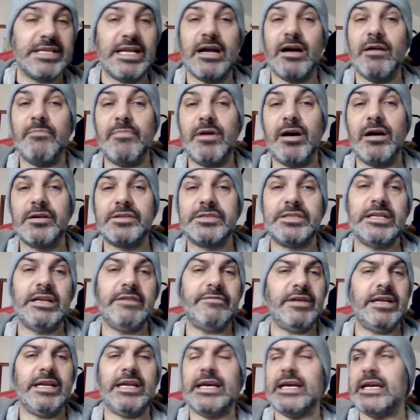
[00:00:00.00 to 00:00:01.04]
are marked, so they're
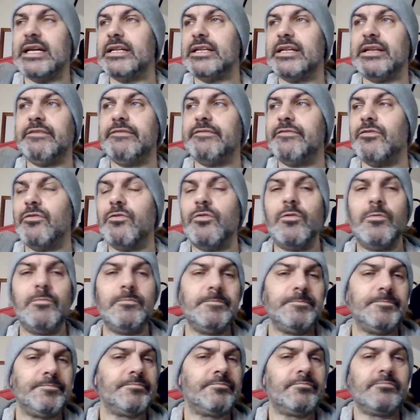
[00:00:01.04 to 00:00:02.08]
very handy for
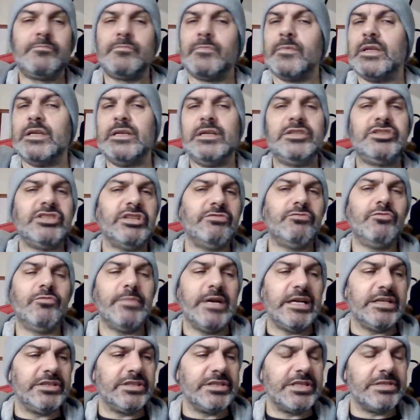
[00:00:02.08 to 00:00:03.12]
general
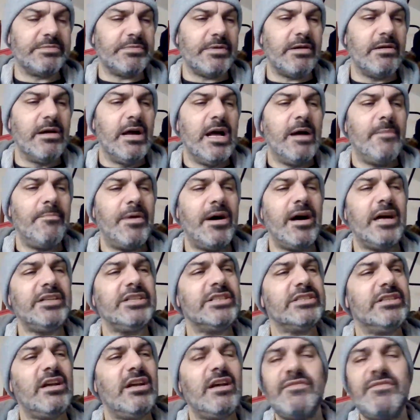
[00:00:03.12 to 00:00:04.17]
magic as well. But I
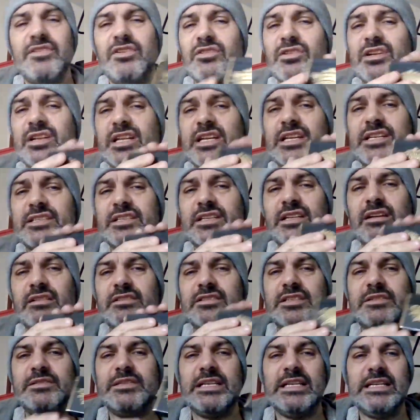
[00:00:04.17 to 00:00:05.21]
just like to look at these. You know,
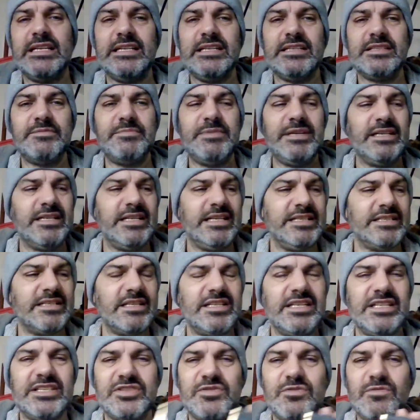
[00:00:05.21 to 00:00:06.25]
to me, these
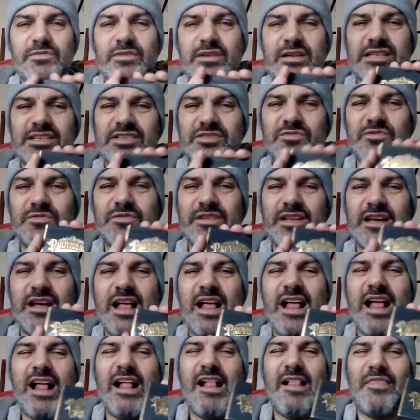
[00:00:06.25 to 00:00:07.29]
sort of like, sort of,
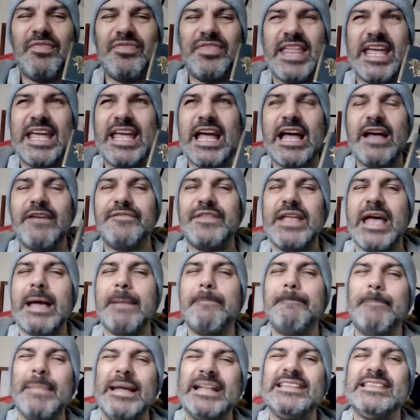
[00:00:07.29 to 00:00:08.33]
they have that
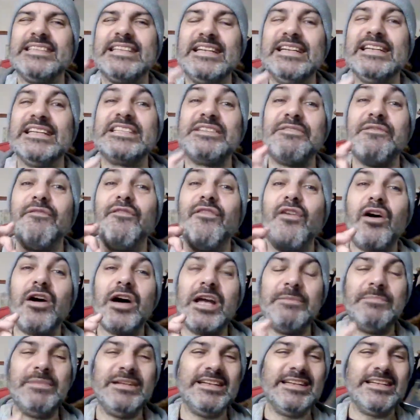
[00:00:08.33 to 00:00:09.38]
mentalist
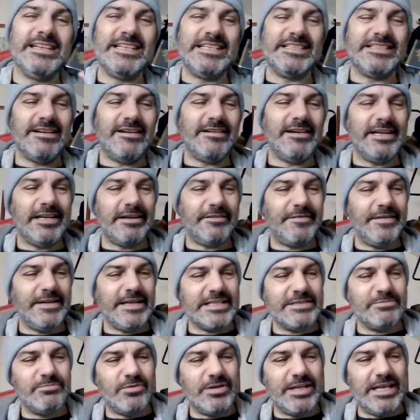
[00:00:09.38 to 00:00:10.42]
vibe in the design. I think
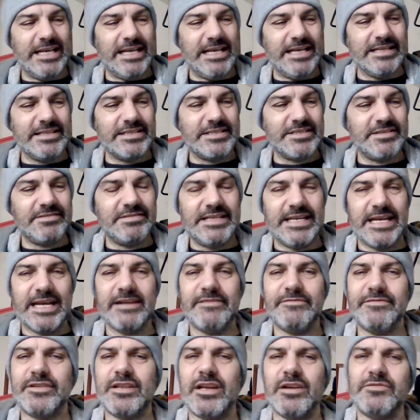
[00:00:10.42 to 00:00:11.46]
that's what it is. So yeah,
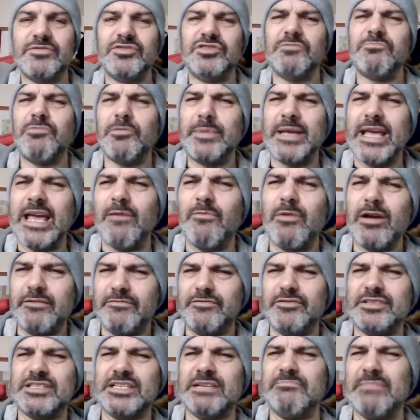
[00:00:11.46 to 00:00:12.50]
for those, you'll probably get away with
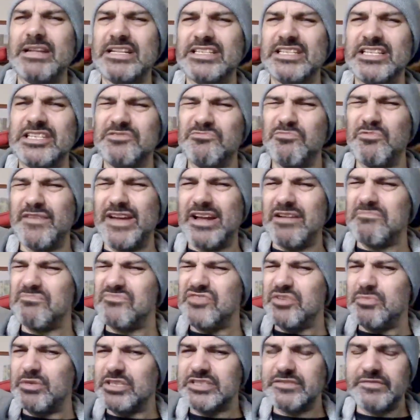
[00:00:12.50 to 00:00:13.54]
using your mentalism without
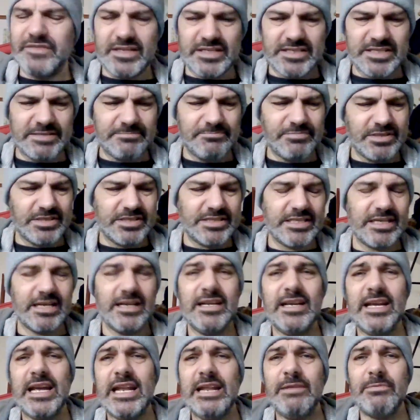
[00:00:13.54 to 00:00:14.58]
too much fuss. But
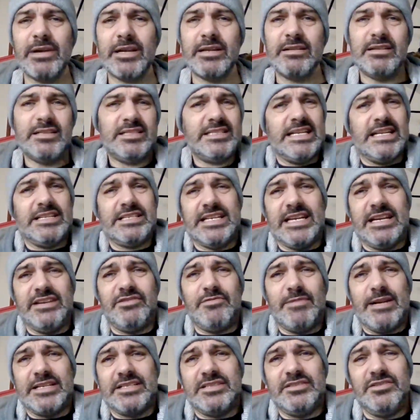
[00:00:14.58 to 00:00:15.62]
anyway, it's down to how
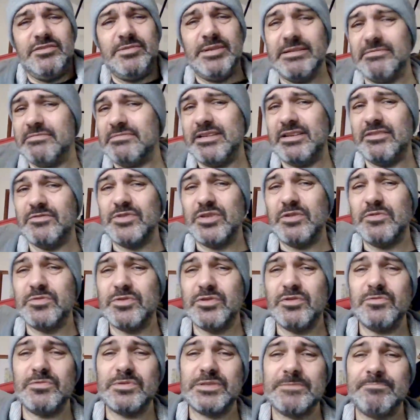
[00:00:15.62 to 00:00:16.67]
you act and do it, of
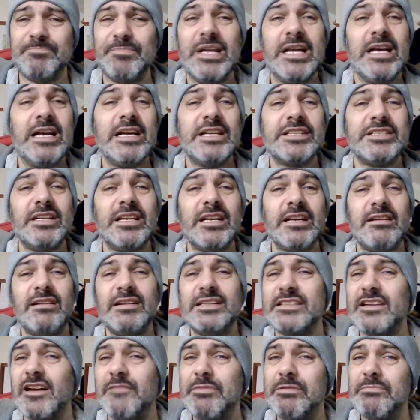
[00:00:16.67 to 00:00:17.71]
course. So then,
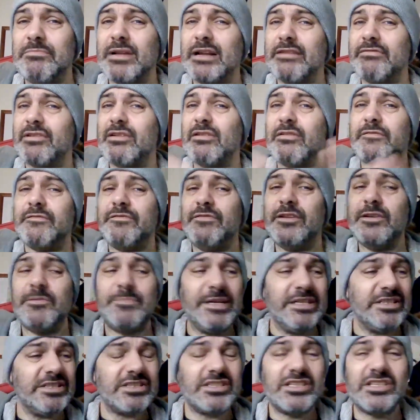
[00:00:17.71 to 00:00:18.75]
guys, I've been blabbering on for a little
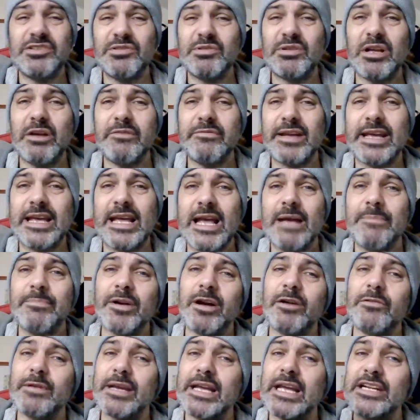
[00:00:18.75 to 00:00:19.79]
bit just to do an overcap.
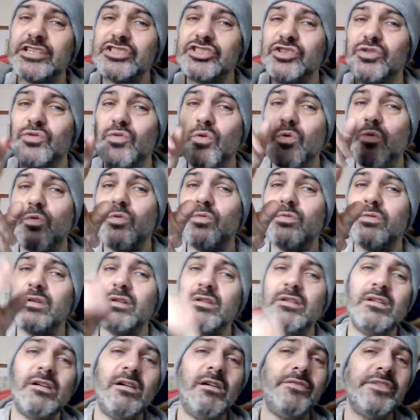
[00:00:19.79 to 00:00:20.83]
I will catch you all
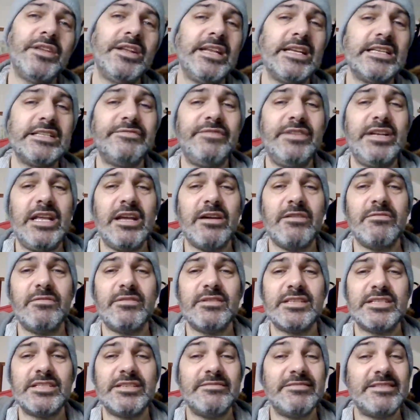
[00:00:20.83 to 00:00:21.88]
on the next video.
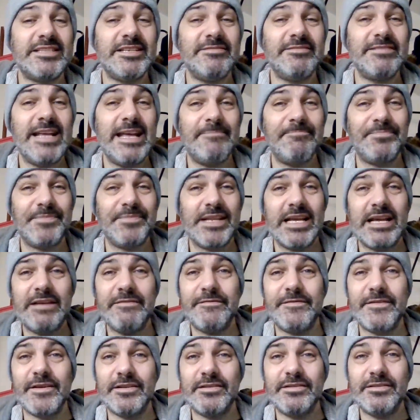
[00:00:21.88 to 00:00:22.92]
So until then, have
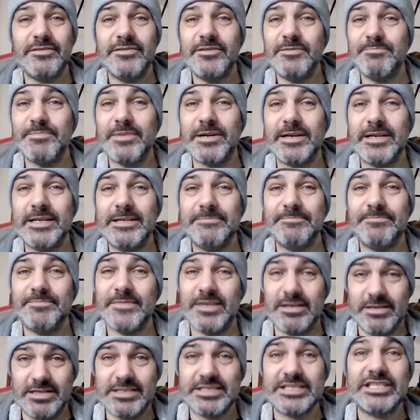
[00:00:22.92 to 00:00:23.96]
fun, goodbye,
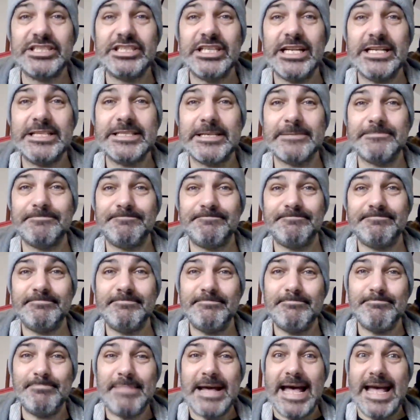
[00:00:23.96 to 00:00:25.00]
and I'll see you later.
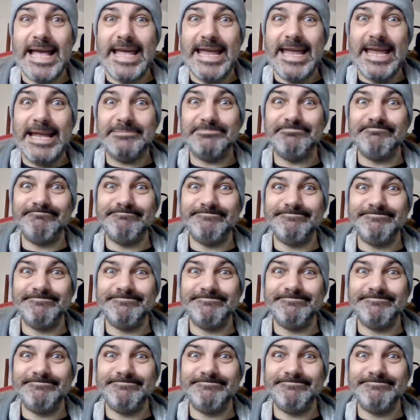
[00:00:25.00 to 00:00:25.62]
Bye.